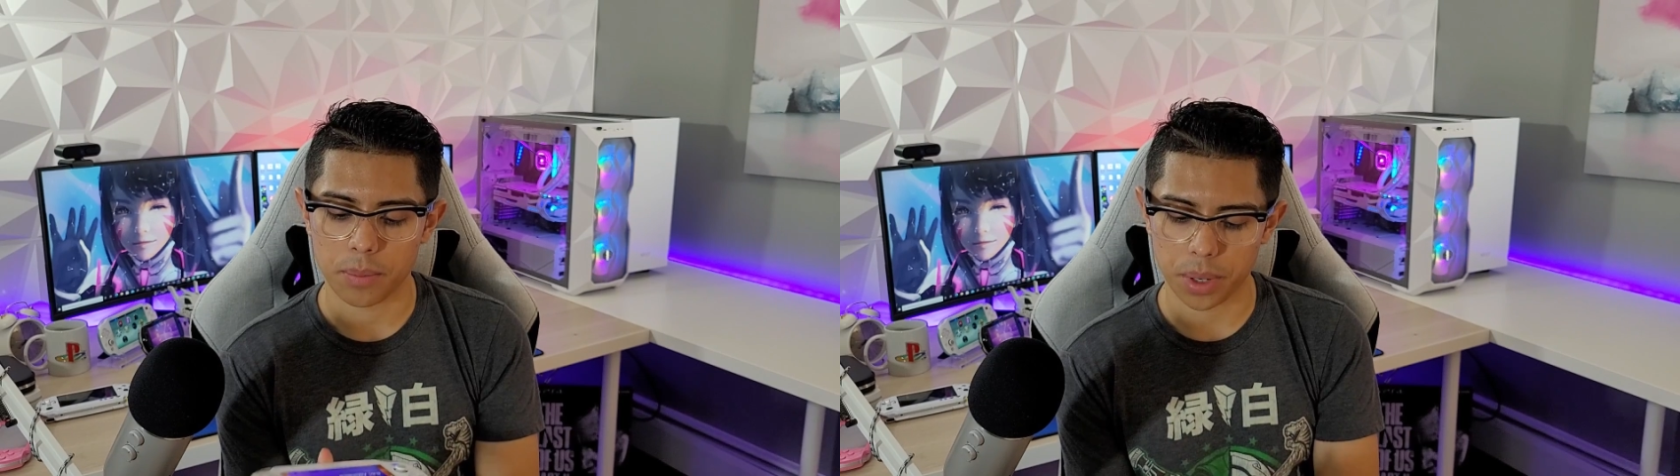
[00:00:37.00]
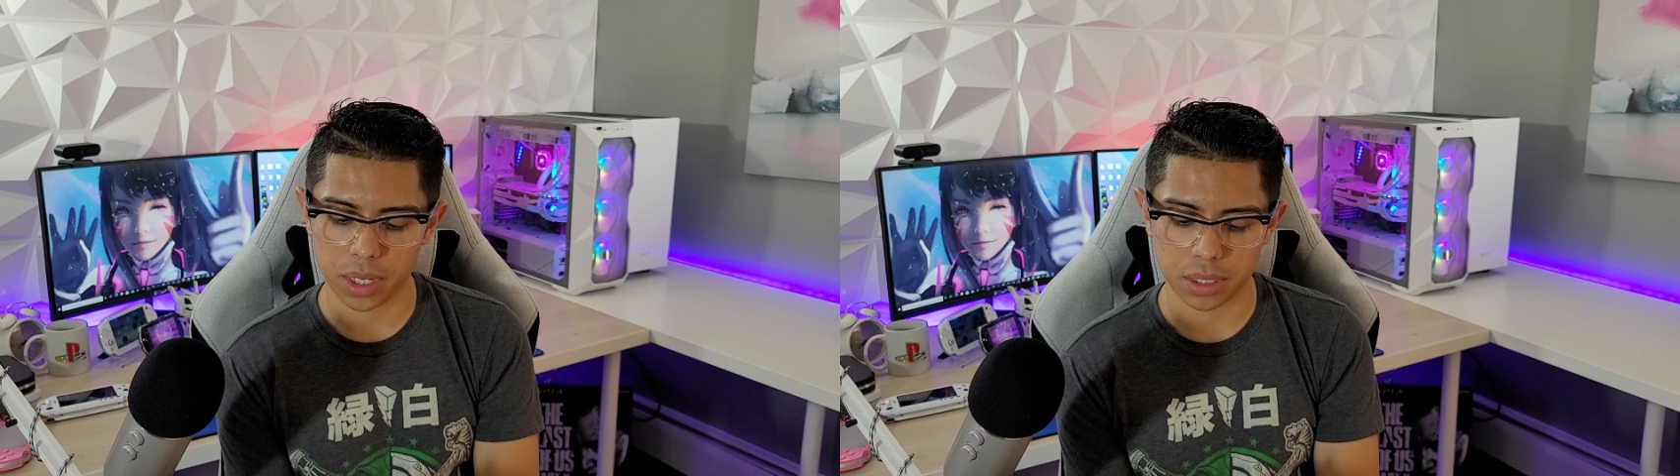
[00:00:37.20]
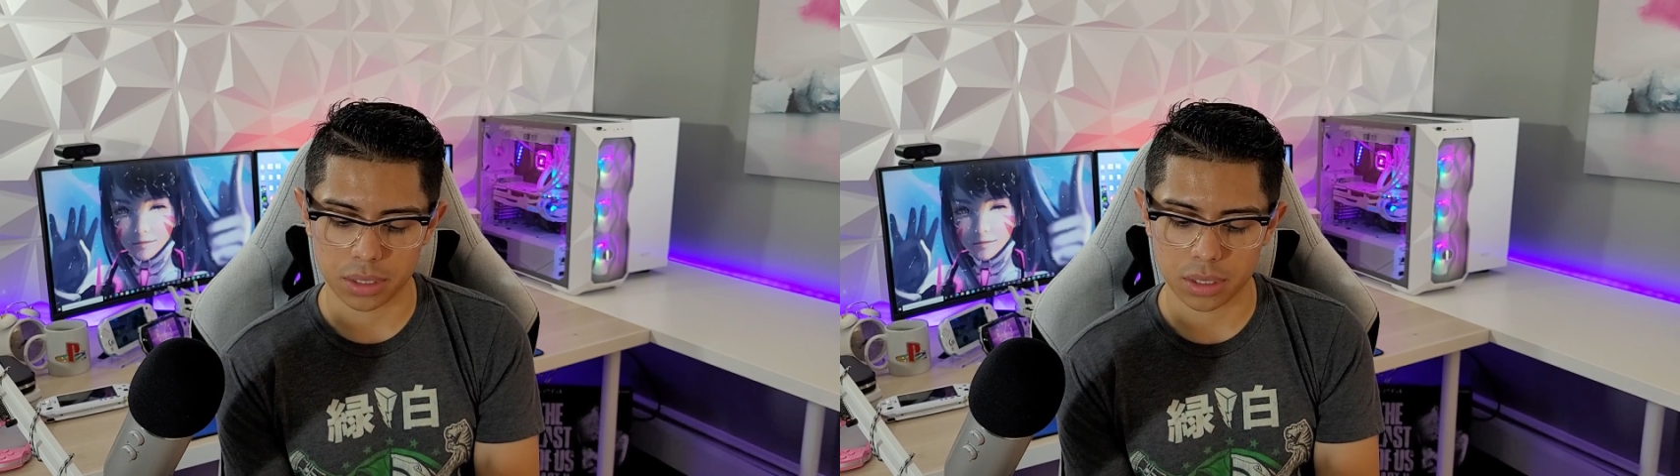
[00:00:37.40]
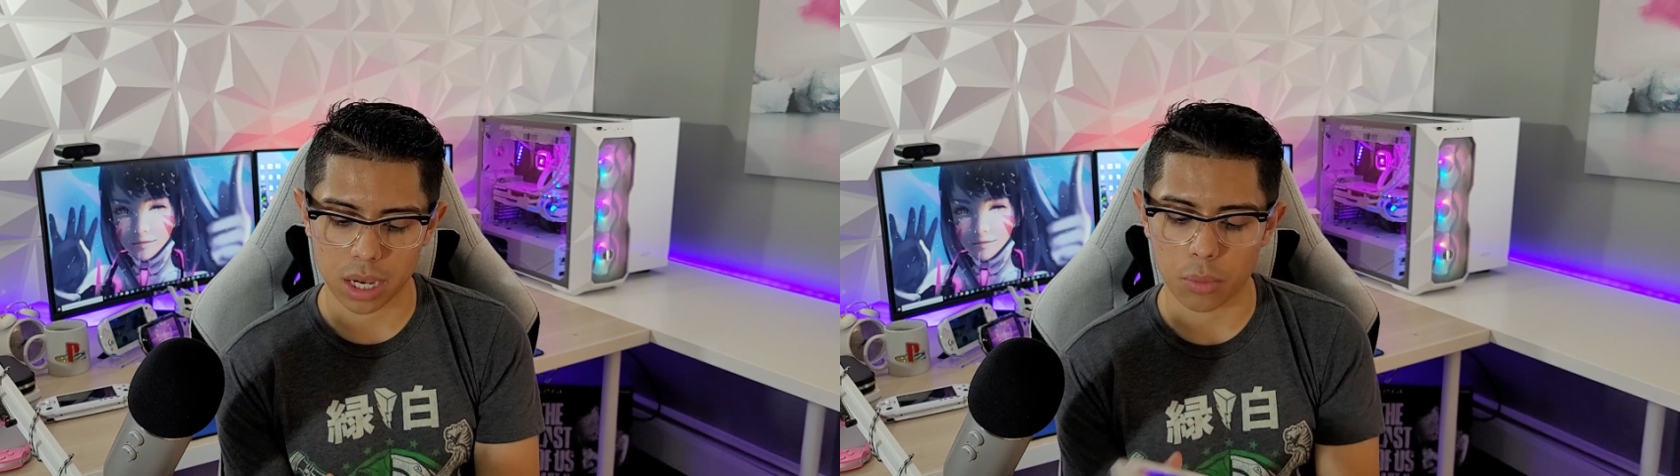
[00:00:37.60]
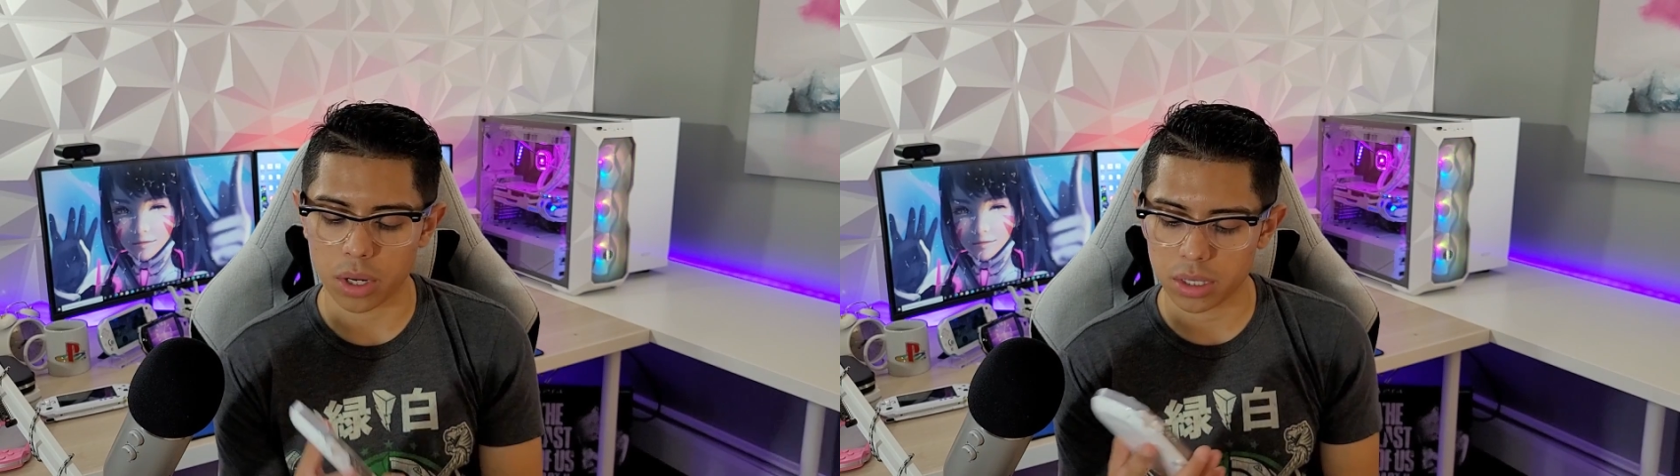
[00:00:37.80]
but
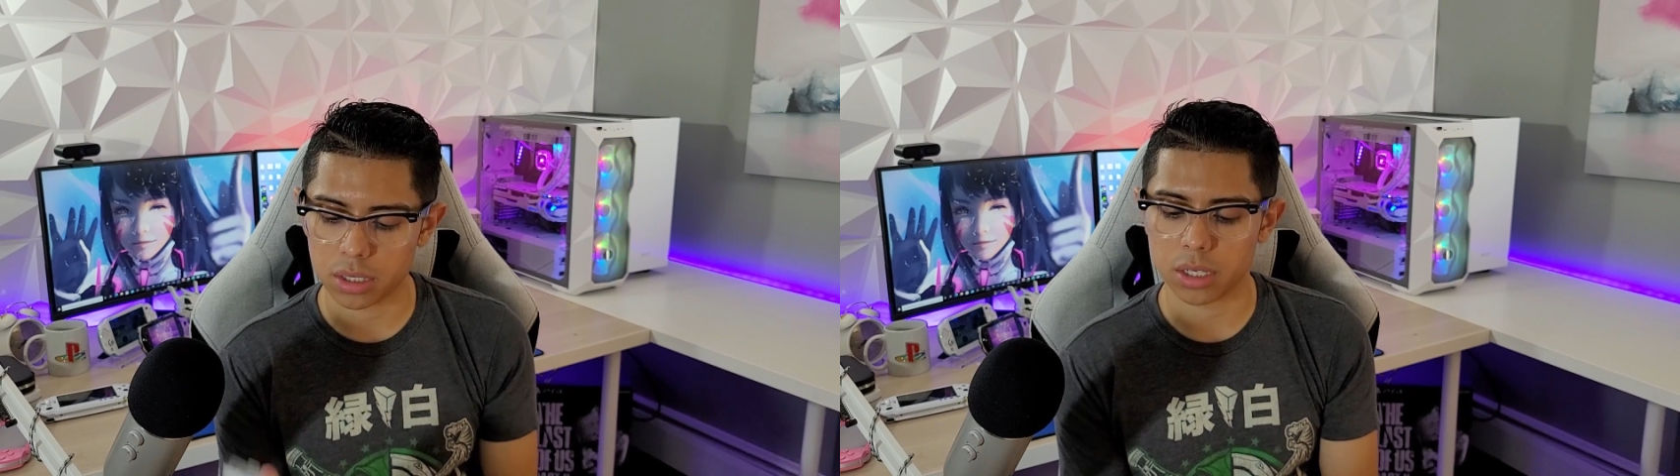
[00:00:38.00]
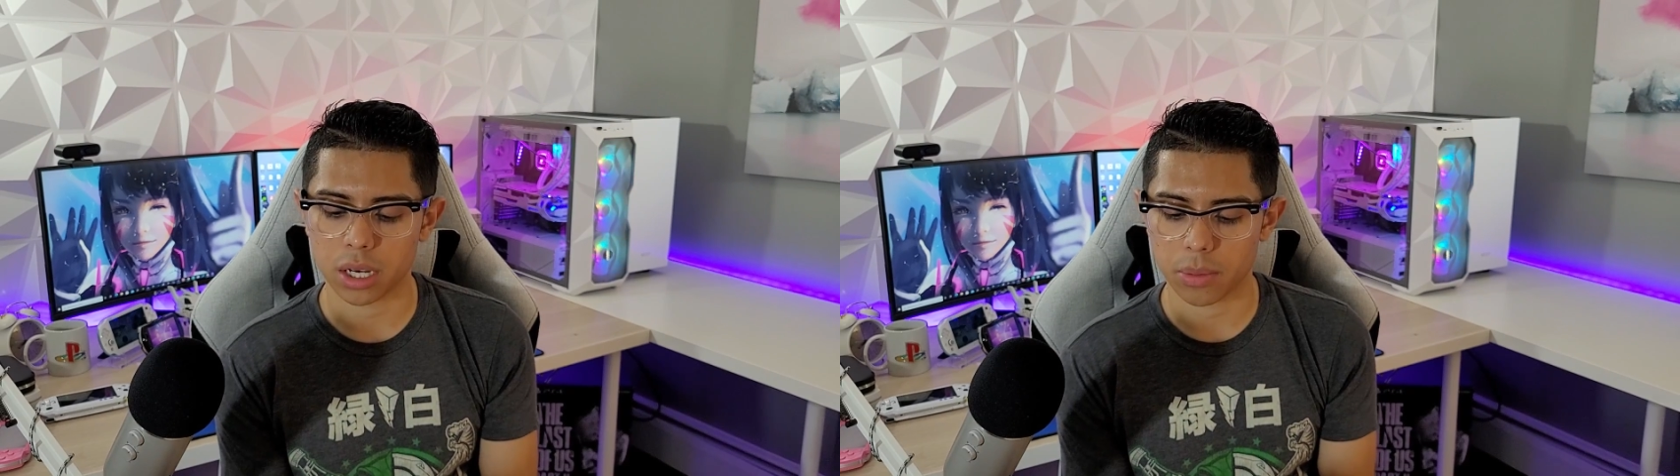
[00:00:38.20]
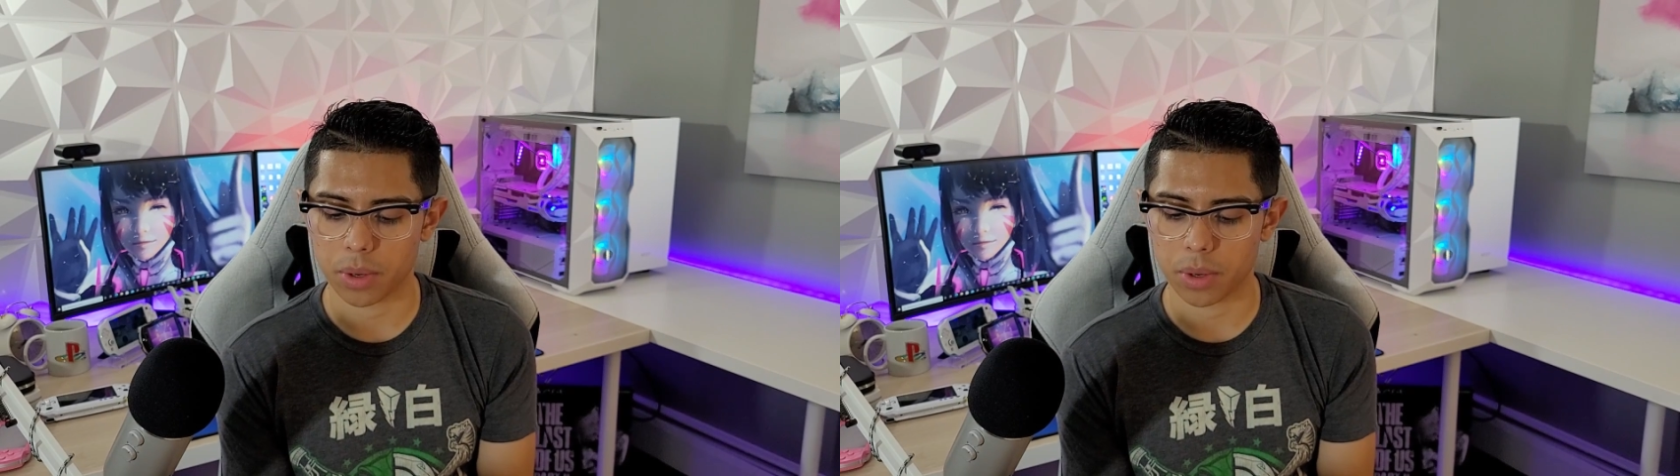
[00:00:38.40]
I wanted to talk